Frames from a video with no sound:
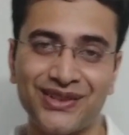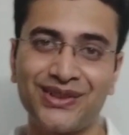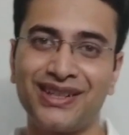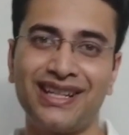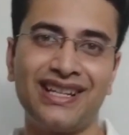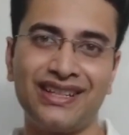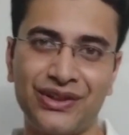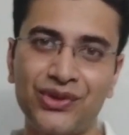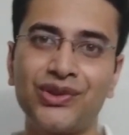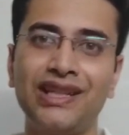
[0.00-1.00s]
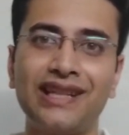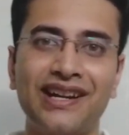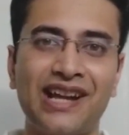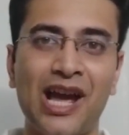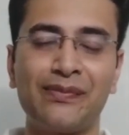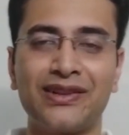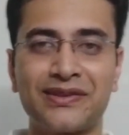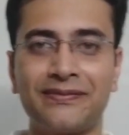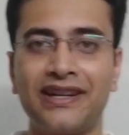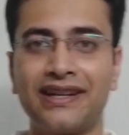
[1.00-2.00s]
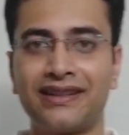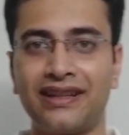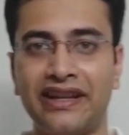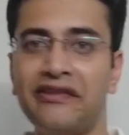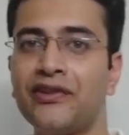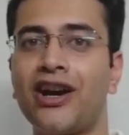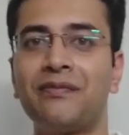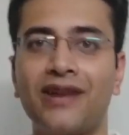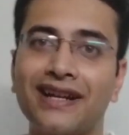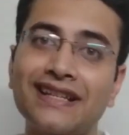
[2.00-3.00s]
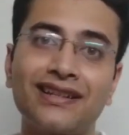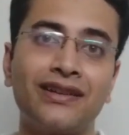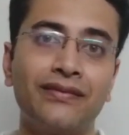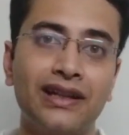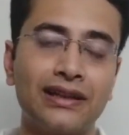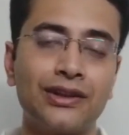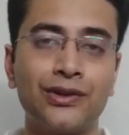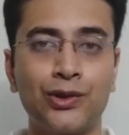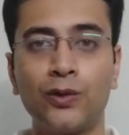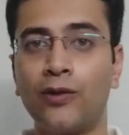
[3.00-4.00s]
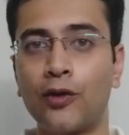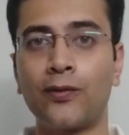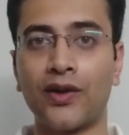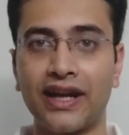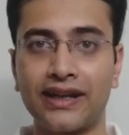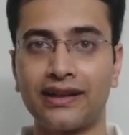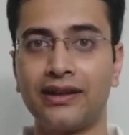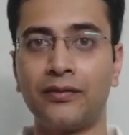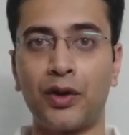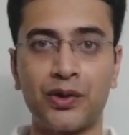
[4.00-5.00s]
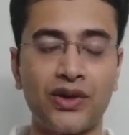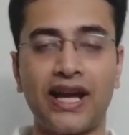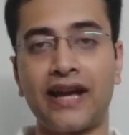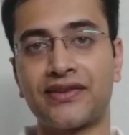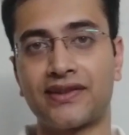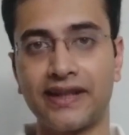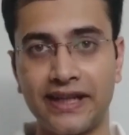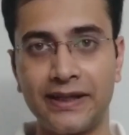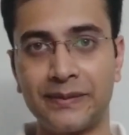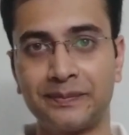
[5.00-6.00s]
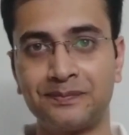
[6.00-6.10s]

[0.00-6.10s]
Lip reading: So usually that happens, but if you have practiced it well, you won't forget what you have studied.